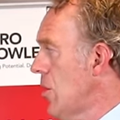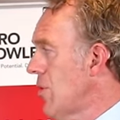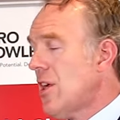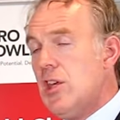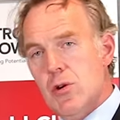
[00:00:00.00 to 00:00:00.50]

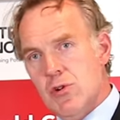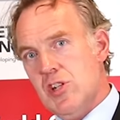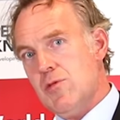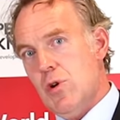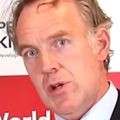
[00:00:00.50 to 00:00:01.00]
You can use
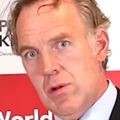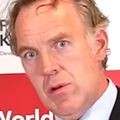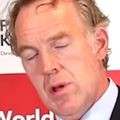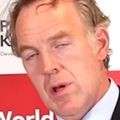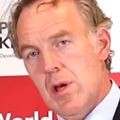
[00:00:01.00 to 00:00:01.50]
this
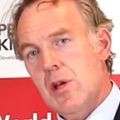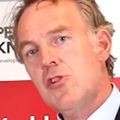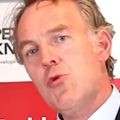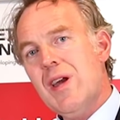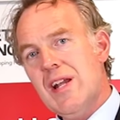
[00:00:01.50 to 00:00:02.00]
model
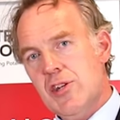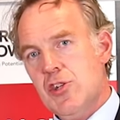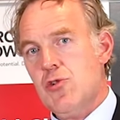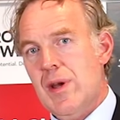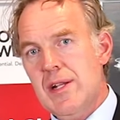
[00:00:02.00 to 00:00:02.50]
to
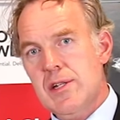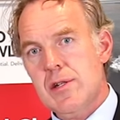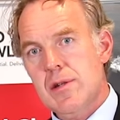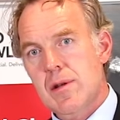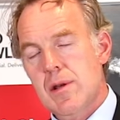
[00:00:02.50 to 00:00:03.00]

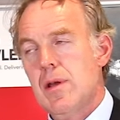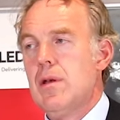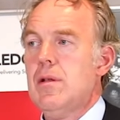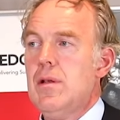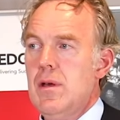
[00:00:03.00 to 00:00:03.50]
illustrate
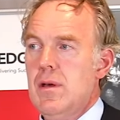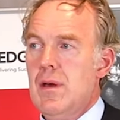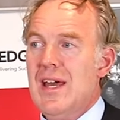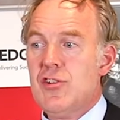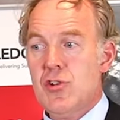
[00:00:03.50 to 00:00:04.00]

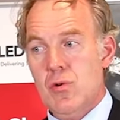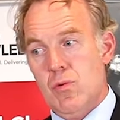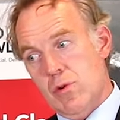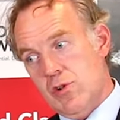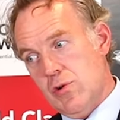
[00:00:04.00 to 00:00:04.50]
uh, and
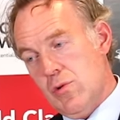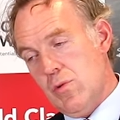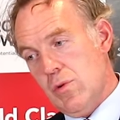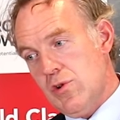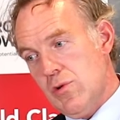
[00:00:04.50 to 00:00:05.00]
to,
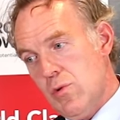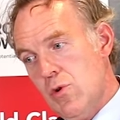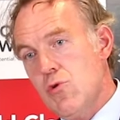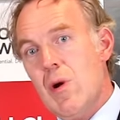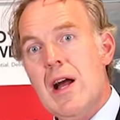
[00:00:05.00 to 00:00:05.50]
to, to
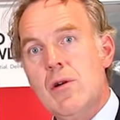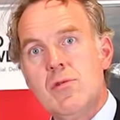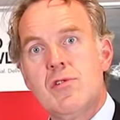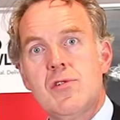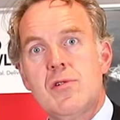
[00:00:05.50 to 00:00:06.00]

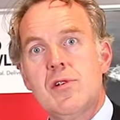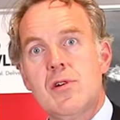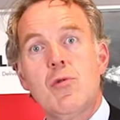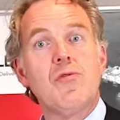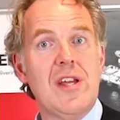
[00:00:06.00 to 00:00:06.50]
ground
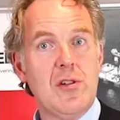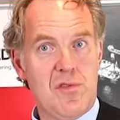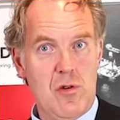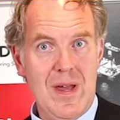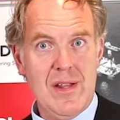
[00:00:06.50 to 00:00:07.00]
the content
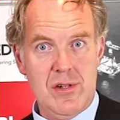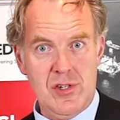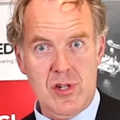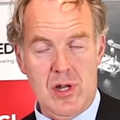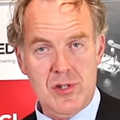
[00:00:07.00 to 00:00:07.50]
of your
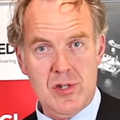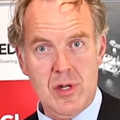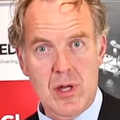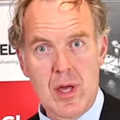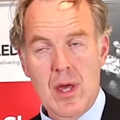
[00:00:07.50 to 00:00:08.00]
maintenance task,
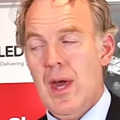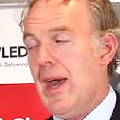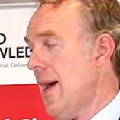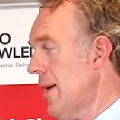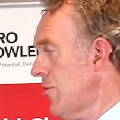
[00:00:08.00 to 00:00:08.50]

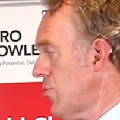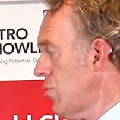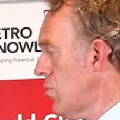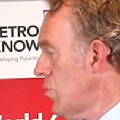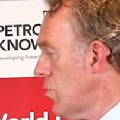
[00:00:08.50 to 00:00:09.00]
and
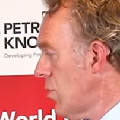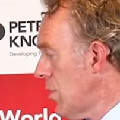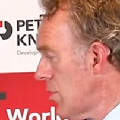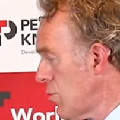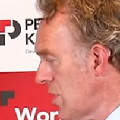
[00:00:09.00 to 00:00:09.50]
to
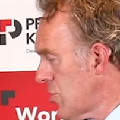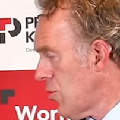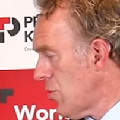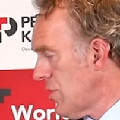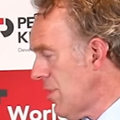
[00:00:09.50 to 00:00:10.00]
uh,
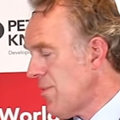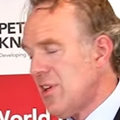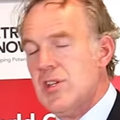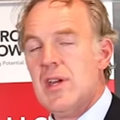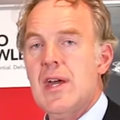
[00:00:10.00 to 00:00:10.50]
research and
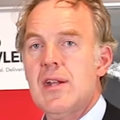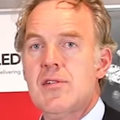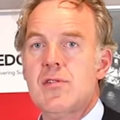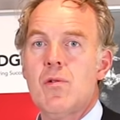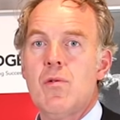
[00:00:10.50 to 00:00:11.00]

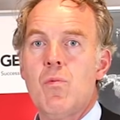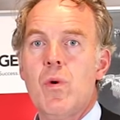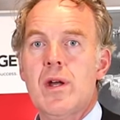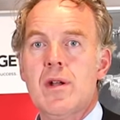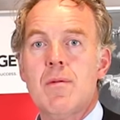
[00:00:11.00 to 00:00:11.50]
investigate
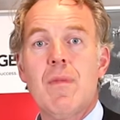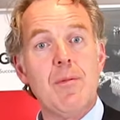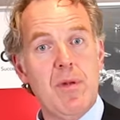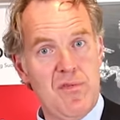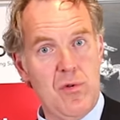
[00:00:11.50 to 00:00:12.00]
where there
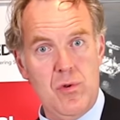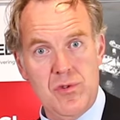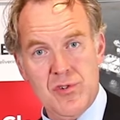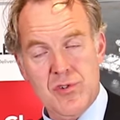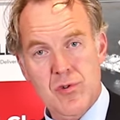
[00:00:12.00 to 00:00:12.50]
might be
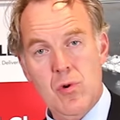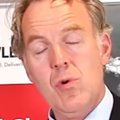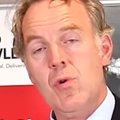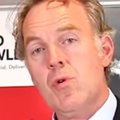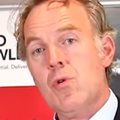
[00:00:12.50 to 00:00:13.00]
faults
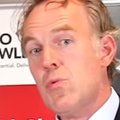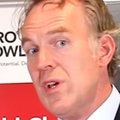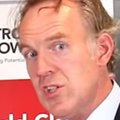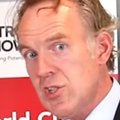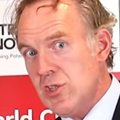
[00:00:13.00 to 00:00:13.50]
or
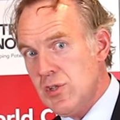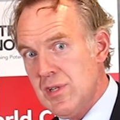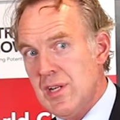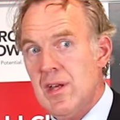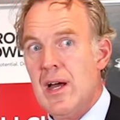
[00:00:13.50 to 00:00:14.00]
risks
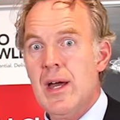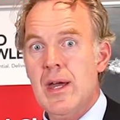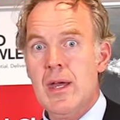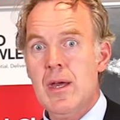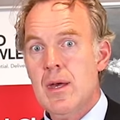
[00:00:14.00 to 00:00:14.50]
that
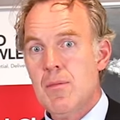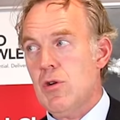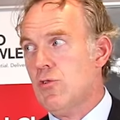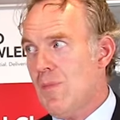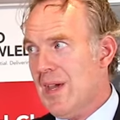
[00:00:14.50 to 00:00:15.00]
I'm
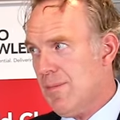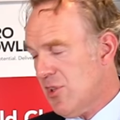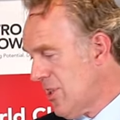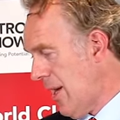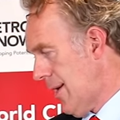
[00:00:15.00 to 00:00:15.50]
going to make a
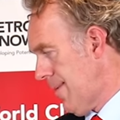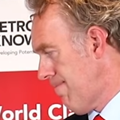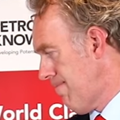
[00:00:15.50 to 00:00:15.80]
mistake.